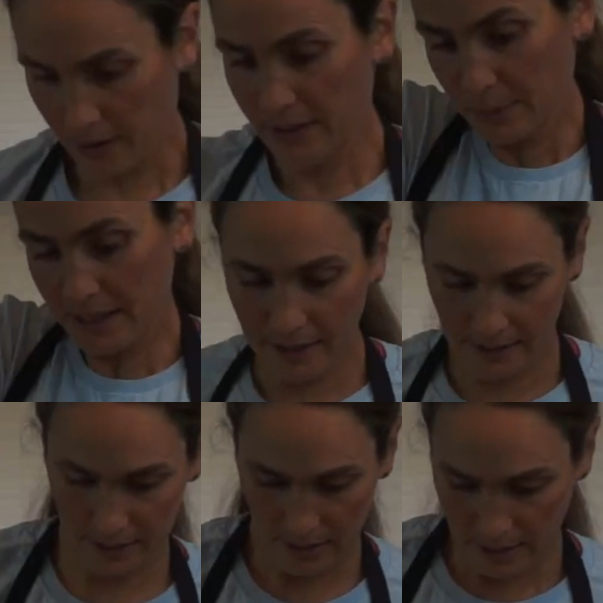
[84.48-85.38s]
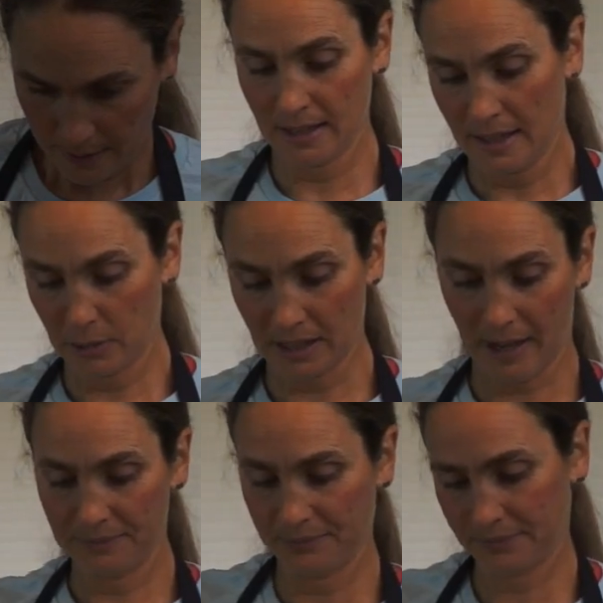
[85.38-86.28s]
and seasoned the bird with
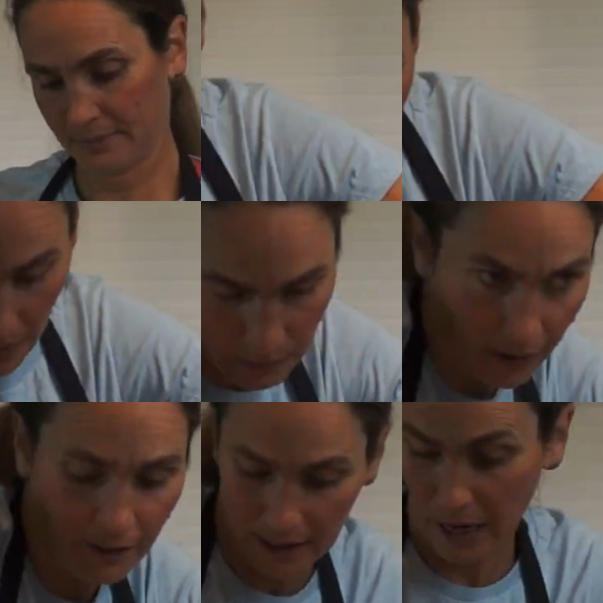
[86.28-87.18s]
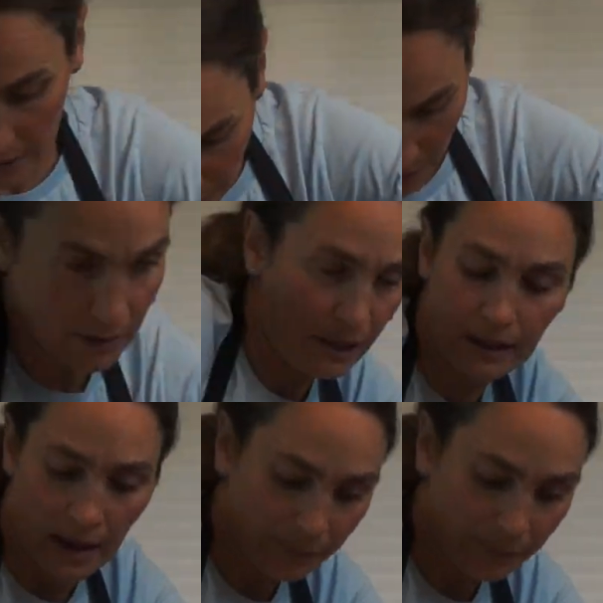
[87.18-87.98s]
salt and herb. On Thursday, I take the bird out